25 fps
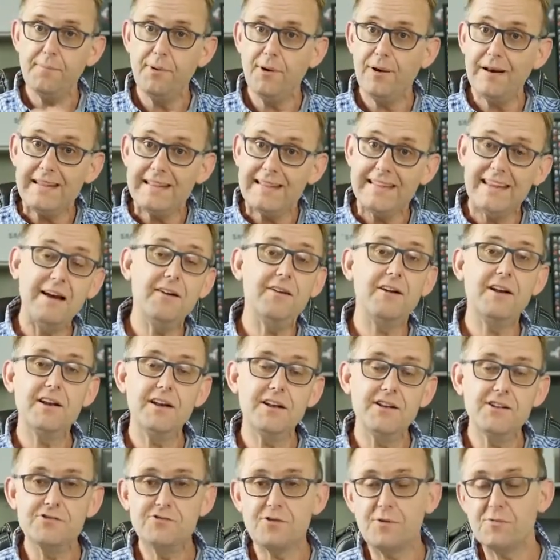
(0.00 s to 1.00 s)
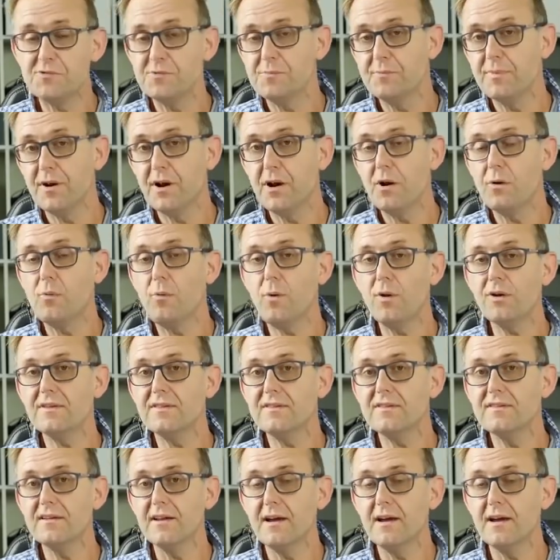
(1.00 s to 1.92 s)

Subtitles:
put down in the description below what